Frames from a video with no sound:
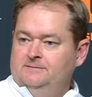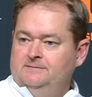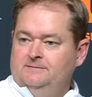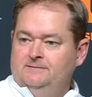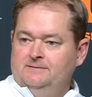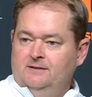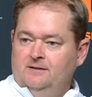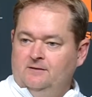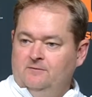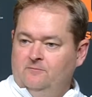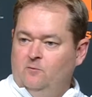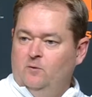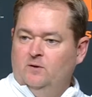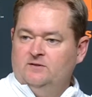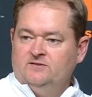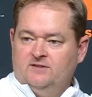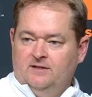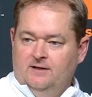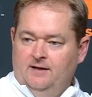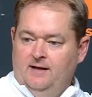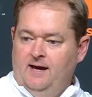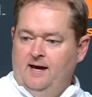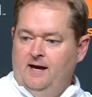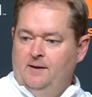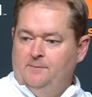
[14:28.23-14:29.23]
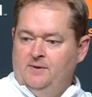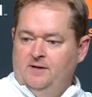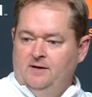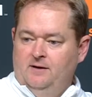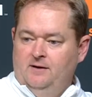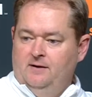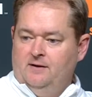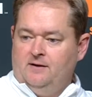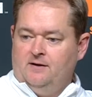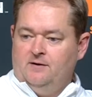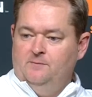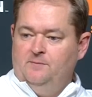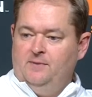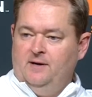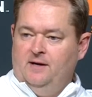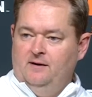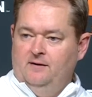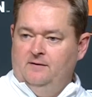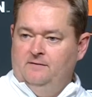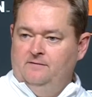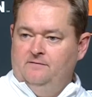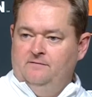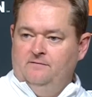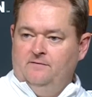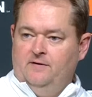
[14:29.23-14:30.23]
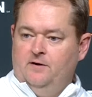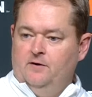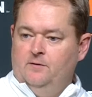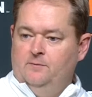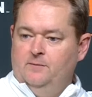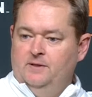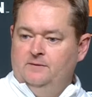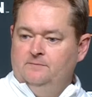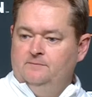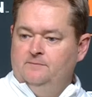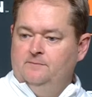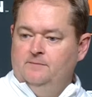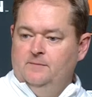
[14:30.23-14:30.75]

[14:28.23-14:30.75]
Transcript: of what's going to happen in a competitive environment.